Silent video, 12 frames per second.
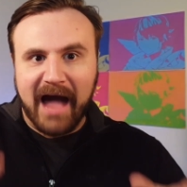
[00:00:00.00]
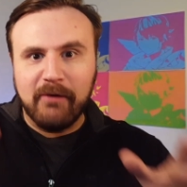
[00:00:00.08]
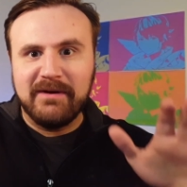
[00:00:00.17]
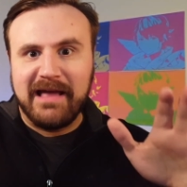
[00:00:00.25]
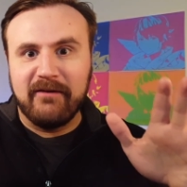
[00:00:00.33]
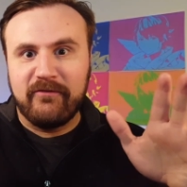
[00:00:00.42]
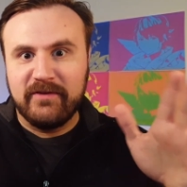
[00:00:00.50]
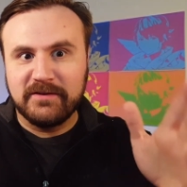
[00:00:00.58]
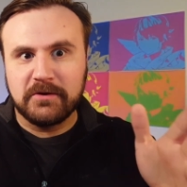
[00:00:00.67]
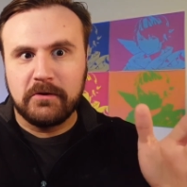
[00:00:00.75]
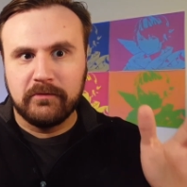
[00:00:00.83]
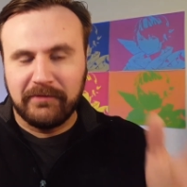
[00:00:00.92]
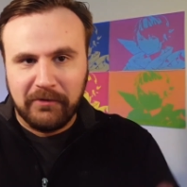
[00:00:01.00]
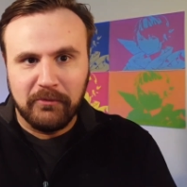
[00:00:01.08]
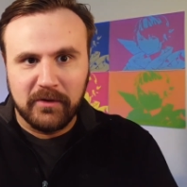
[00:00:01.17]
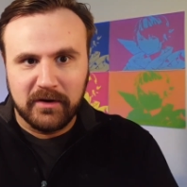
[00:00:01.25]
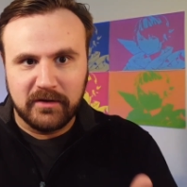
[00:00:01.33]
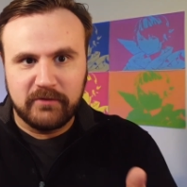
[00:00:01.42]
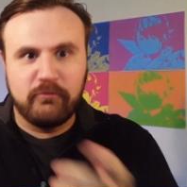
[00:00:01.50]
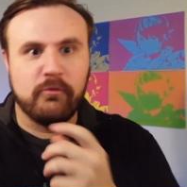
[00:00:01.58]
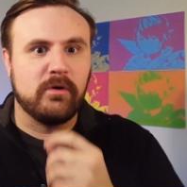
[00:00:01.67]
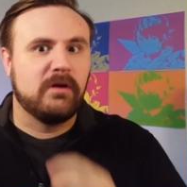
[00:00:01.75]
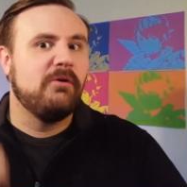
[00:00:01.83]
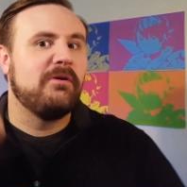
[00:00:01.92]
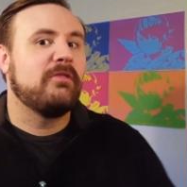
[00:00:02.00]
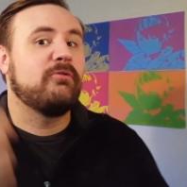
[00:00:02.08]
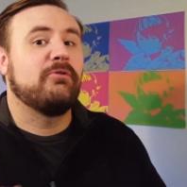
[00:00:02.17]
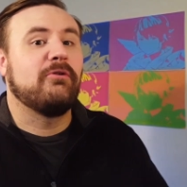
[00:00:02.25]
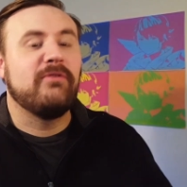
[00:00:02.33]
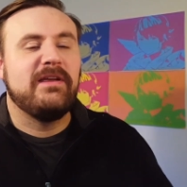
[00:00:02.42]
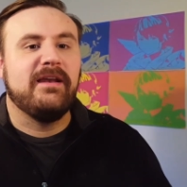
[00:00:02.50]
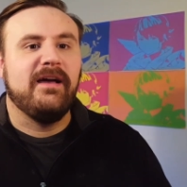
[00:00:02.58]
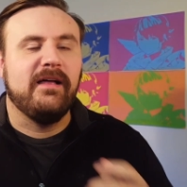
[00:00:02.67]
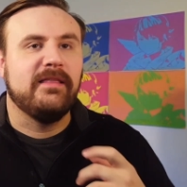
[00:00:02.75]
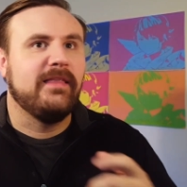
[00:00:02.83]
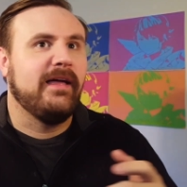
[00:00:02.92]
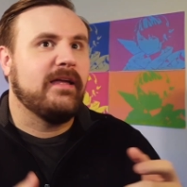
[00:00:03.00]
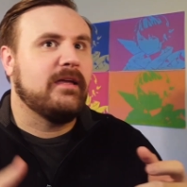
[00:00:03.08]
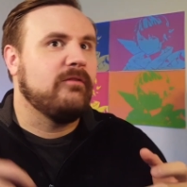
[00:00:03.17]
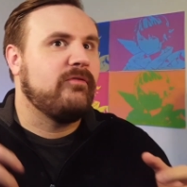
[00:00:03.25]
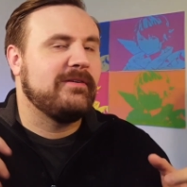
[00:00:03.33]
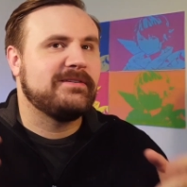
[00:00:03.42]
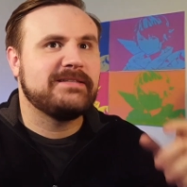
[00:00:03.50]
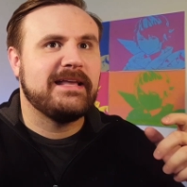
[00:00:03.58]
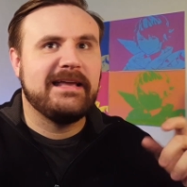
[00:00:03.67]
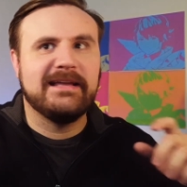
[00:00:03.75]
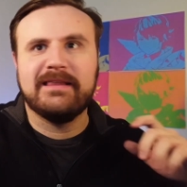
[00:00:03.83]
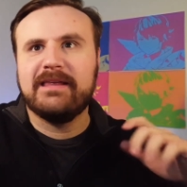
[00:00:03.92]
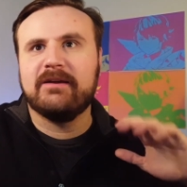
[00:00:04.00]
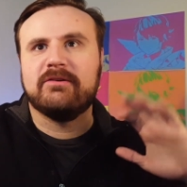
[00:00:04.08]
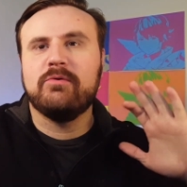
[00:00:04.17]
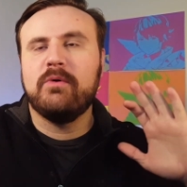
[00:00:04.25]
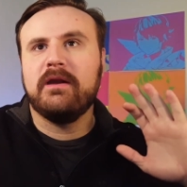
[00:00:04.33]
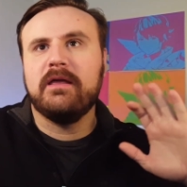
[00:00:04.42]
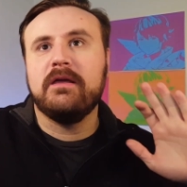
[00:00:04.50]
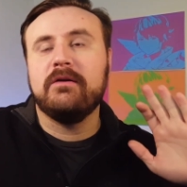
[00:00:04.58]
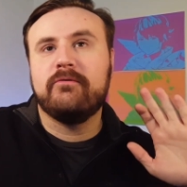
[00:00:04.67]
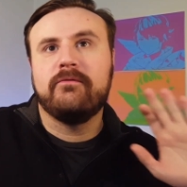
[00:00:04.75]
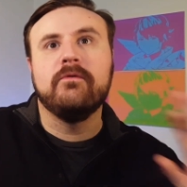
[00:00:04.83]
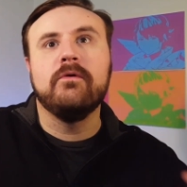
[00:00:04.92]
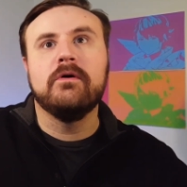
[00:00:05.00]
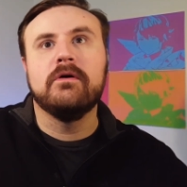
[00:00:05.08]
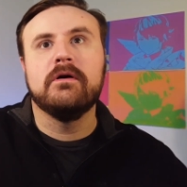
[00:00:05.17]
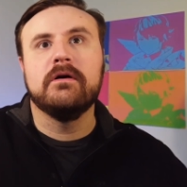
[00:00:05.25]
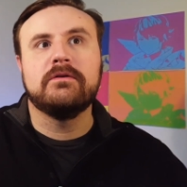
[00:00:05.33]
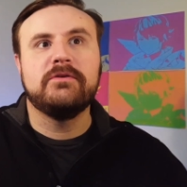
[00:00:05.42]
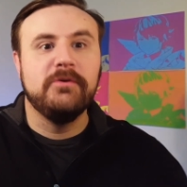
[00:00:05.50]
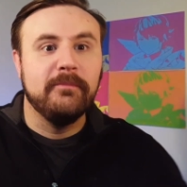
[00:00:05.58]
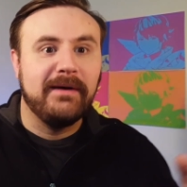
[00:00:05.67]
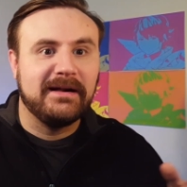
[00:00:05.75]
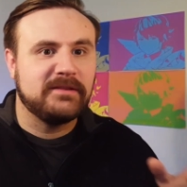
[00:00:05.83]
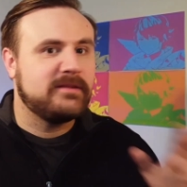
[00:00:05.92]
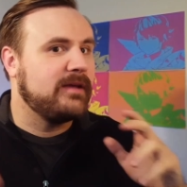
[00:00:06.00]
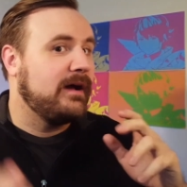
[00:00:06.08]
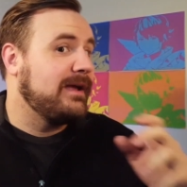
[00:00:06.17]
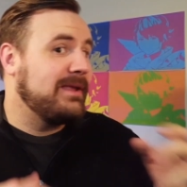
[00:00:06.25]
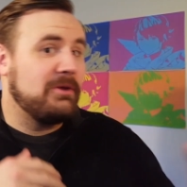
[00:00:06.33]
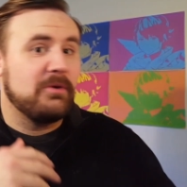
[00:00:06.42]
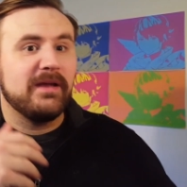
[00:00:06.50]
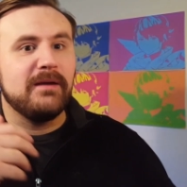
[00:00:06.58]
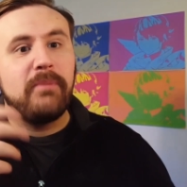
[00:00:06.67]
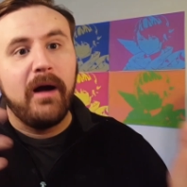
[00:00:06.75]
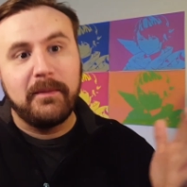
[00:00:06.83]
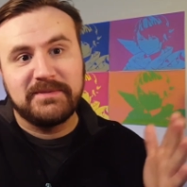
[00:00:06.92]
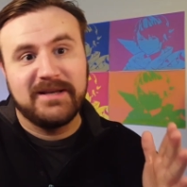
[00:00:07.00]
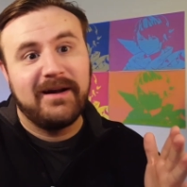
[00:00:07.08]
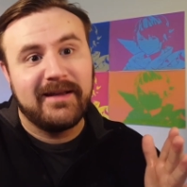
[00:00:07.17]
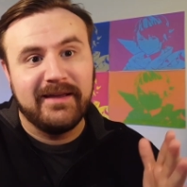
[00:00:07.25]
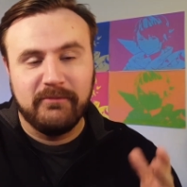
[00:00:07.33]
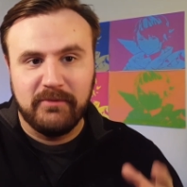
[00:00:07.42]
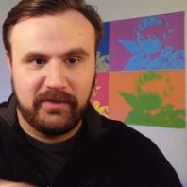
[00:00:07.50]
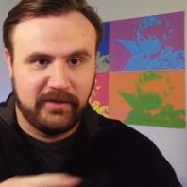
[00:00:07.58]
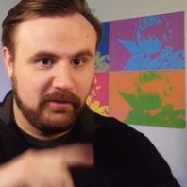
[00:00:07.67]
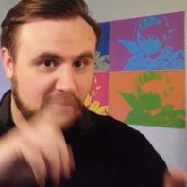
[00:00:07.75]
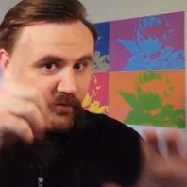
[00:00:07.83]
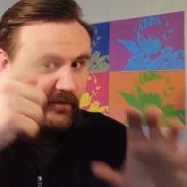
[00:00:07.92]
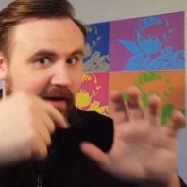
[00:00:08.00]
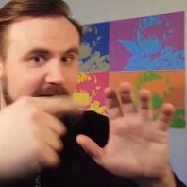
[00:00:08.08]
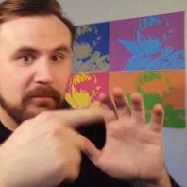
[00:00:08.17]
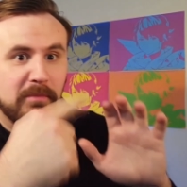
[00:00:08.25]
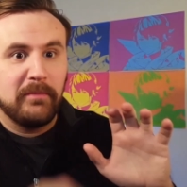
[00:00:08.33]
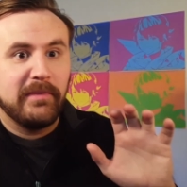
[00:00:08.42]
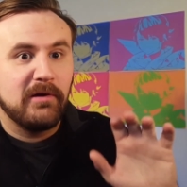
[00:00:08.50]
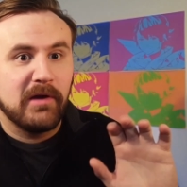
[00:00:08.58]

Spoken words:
I want to have physical rewards for going through Arena. Like, if you stay in Tier 20 for 2 months, you get a pop socket with the little Fire Emblem